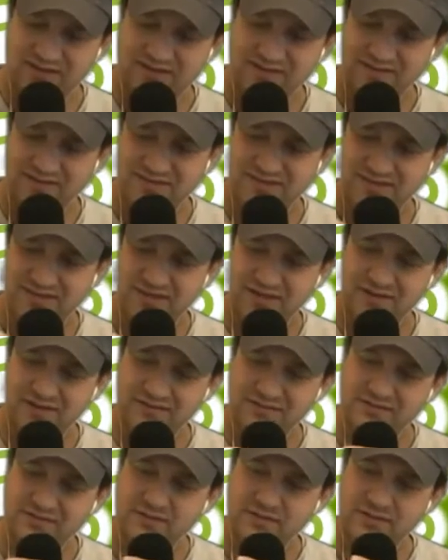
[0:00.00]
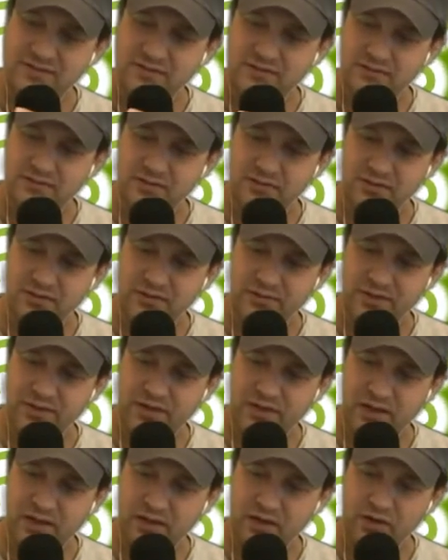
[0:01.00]
Let me see here. There
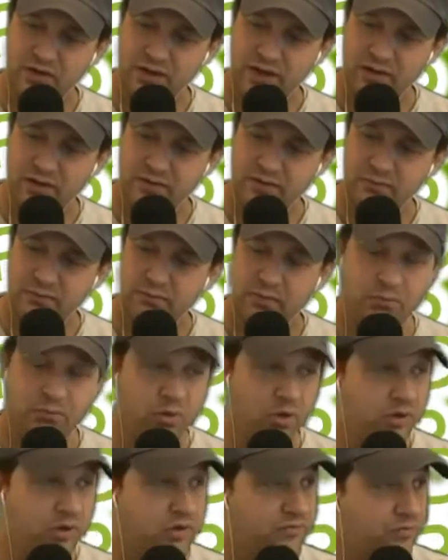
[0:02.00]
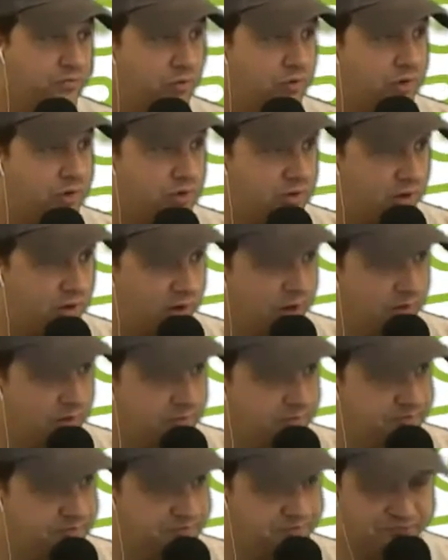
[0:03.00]
we go. Okay, I'm looking for a
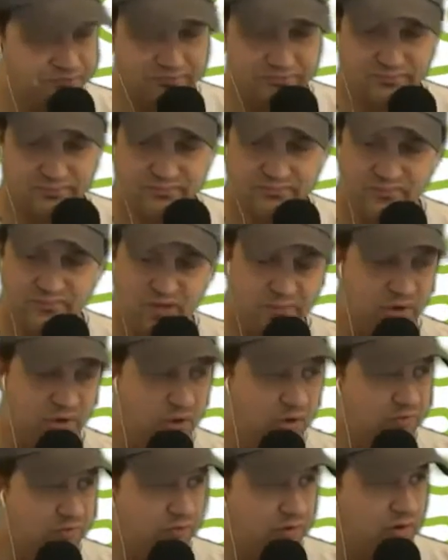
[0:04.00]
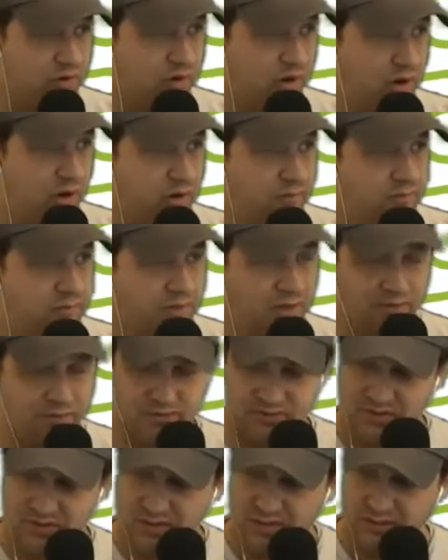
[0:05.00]
car. I've been looking for a car. I
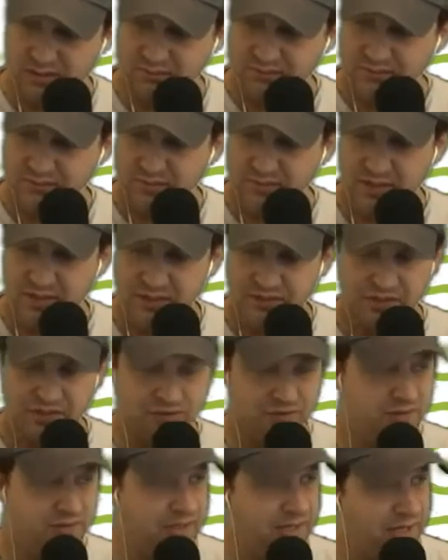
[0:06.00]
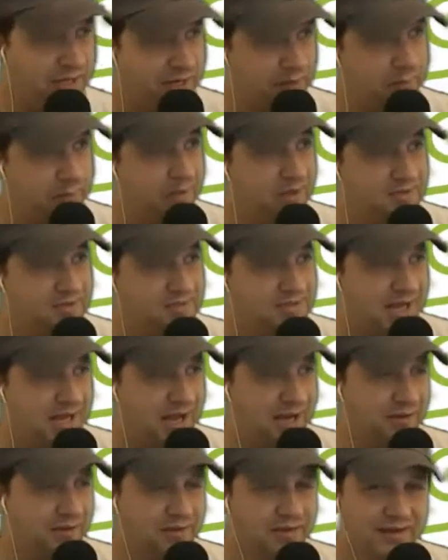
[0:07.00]
was actually interested in getting a
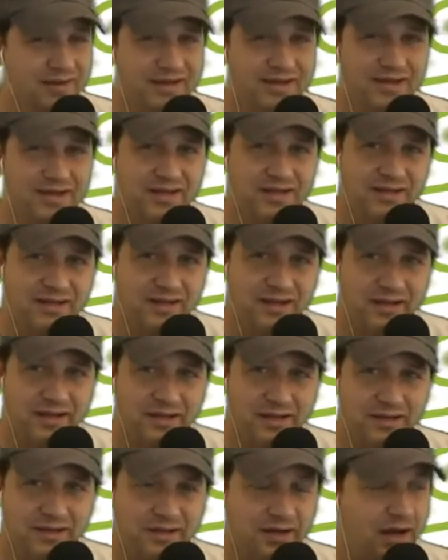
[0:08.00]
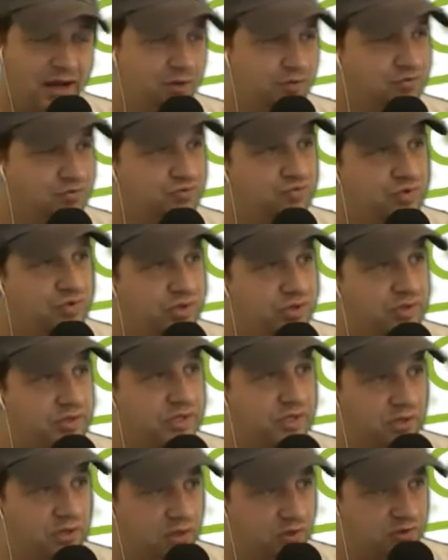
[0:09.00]
Mustang, and I was
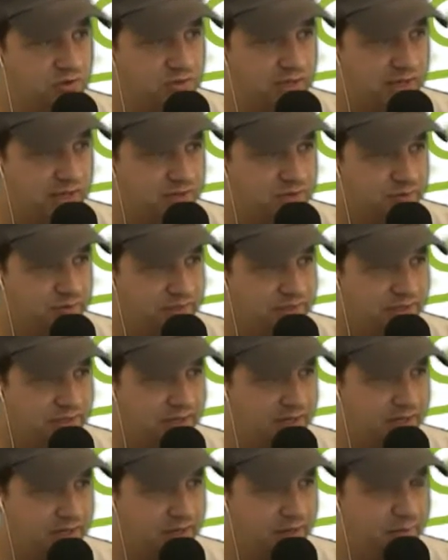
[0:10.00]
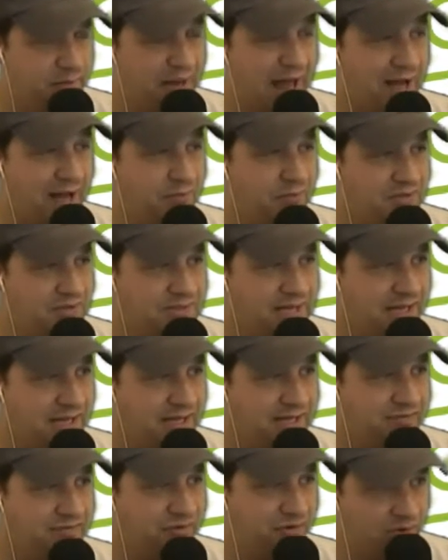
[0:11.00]
really close last week to getting a black
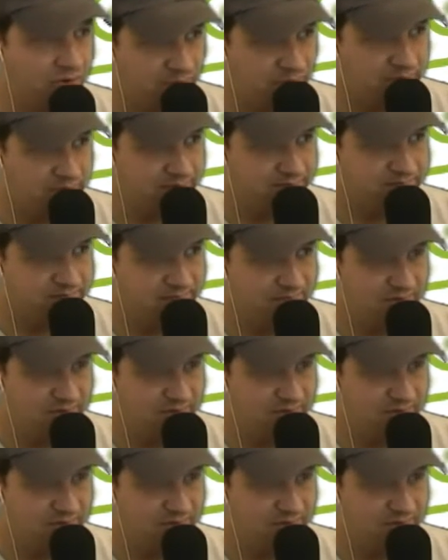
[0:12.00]
Mustang convertible.